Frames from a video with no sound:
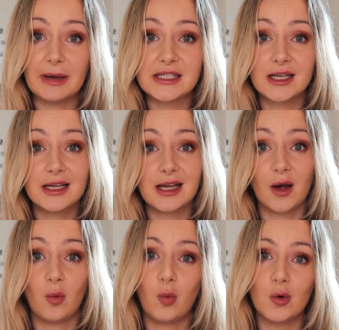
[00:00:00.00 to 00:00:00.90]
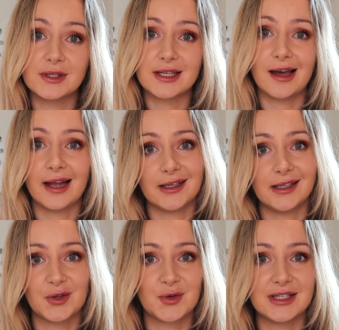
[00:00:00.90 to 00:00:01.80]
basically get water and
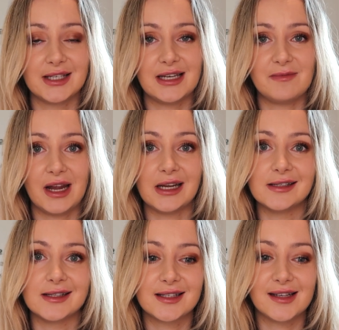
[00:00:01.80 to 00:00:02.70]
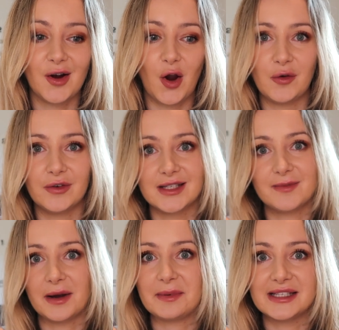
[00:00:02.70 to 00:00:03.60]
electricity mains over
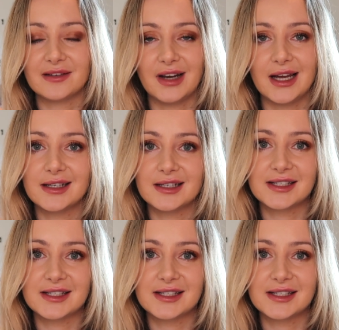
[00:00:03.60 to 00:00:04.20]
to my piece of land.